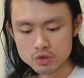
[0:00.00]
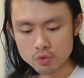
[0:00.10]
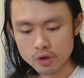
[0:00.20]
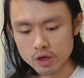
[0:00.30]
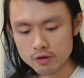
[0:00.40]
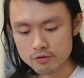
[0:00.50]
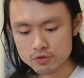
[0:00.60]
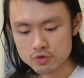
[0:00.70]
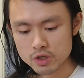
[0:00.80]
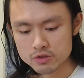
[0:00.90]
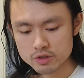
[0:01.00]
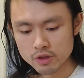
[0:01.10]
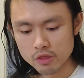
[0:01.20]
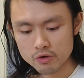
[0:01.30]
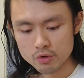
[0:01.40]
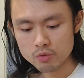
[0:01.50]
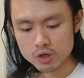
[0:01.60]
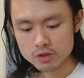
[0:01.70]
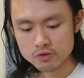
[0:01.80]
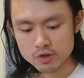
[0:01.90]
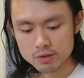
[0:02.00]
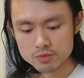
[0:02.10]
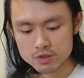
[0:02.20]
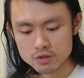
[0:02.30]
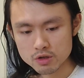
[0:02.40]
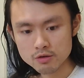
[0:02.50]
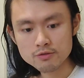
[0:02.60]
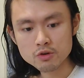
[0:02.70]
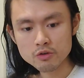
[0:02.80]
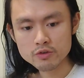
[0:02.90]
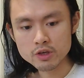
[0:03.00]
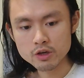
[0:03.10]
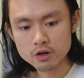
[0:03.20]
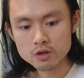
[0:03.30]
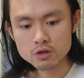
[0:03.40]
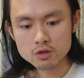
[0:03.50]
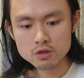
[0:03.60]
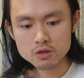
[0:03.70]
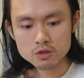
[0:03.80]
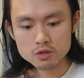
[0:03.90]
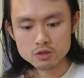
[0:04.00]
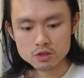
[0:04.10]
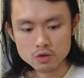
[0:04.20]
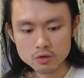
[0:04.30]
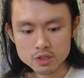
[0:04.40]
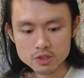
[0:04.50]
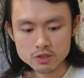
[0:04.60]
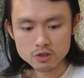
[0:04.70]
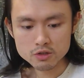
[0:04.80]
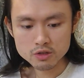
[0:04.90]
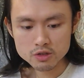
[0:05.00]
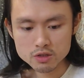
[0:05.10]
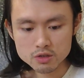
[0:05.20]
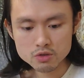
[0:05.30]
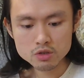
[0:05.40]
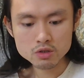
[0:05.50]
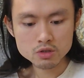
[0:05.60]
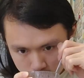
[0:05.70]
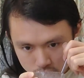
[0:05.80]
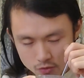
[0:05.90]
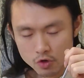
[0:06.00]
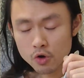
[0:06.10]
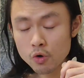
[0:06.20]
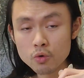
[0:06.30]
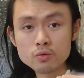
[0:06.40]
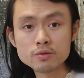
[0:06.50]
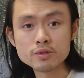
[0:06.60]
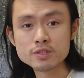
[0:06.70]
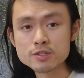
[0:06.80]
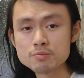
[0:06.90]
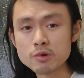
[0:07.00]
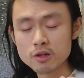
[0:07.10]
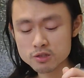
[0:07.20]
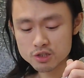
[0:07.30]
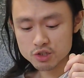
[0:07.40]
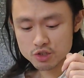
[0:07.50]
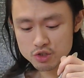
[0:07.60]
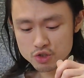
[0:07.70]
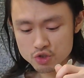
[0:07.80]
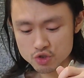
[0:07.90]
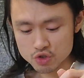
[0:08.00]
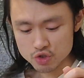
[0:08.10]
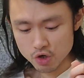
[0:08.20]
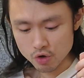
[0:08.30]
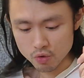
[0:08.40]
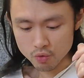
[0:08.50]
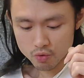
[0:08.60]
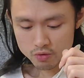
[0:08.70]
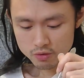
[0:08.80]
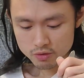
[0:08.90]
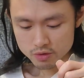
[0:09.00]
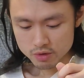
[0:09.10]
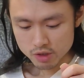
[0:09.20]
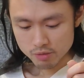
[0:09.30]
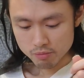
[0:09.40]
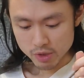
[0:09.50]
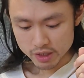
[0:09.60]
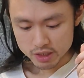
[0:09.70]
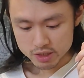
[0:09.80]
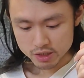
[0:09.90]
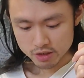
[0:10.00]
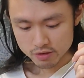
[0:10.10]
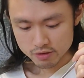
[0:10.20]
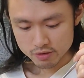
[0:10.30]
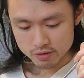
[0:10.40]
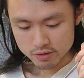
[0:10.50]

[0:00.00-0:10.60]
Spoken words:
So we have 231 grams of coffee here. So let's stir this. Oh, it smells so amazing.